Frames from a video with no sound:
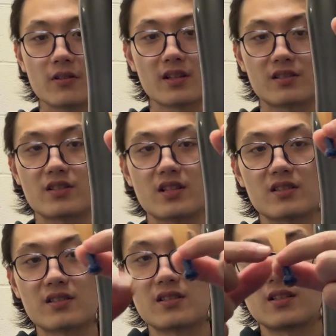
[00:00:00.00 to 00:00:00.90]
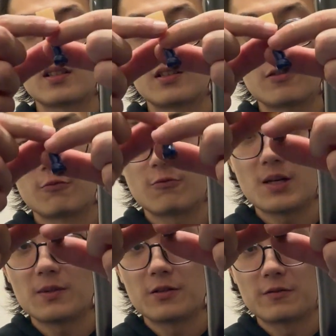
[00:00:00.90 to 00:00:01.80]
is just
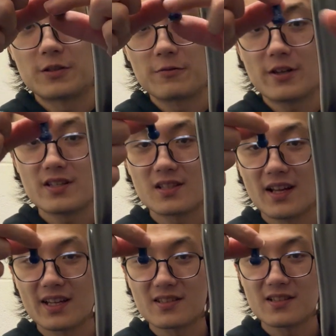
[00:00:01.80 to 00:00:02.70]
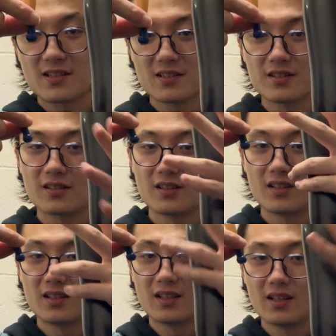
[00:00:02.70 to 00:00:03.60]
grab our reeds like this.
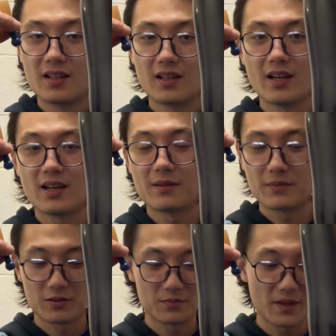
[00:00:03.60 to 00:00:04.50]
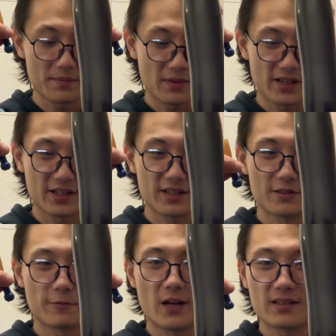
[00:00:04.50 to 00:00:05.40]
And my hand is
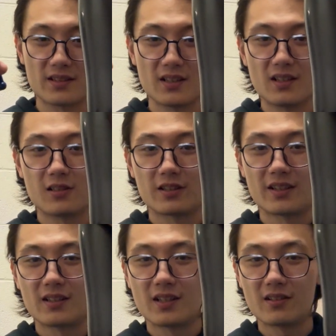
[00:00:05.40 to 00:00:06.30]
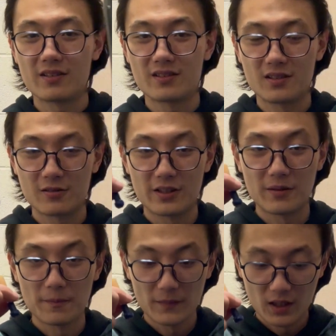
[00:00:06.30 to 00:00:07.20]
wet. Okay, now it's
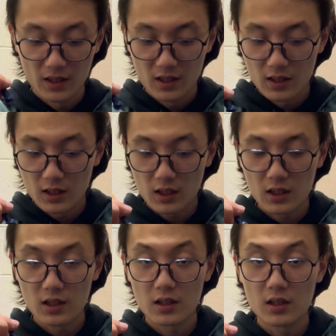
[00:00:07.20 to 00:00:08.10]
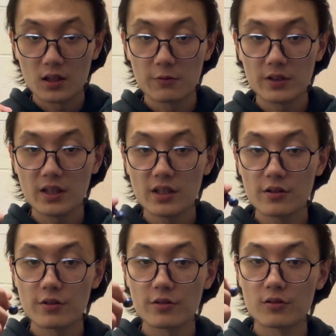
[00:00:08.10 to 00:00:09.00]
okay. We need
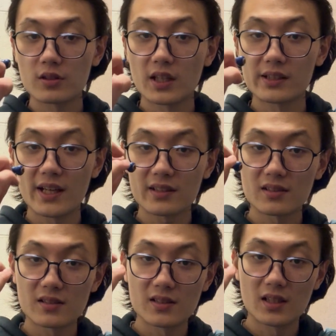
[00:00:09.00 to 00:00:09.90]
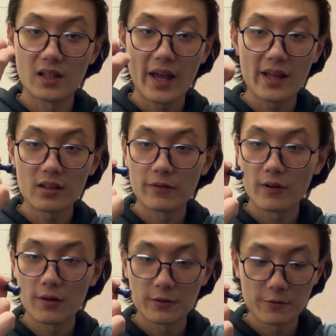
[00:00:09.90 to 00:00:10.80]
to connect the end of
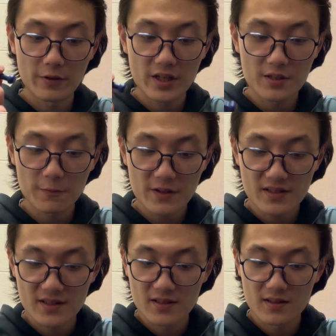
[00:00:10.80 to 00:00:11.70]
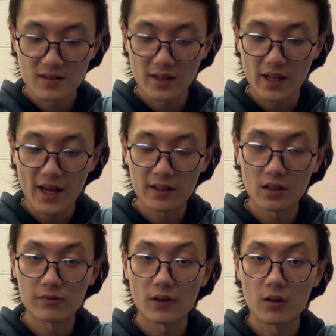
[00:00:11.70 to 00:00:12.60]
our reed with the end
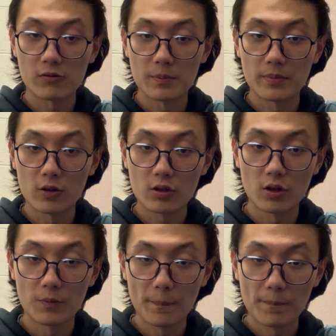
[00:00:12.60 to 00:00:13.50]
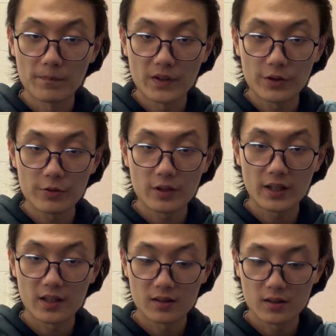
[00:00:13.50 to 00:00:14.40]
of our buckle. You
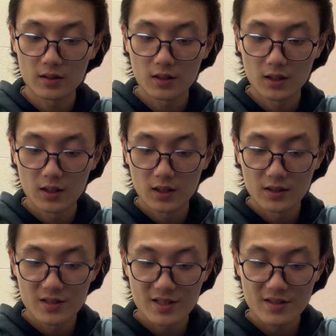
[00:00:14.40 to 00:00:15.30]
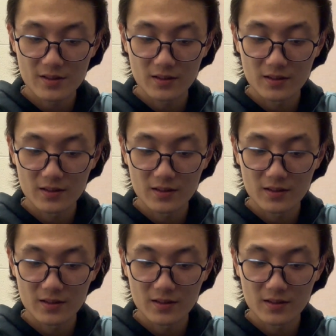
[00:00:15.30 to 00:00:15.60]
can just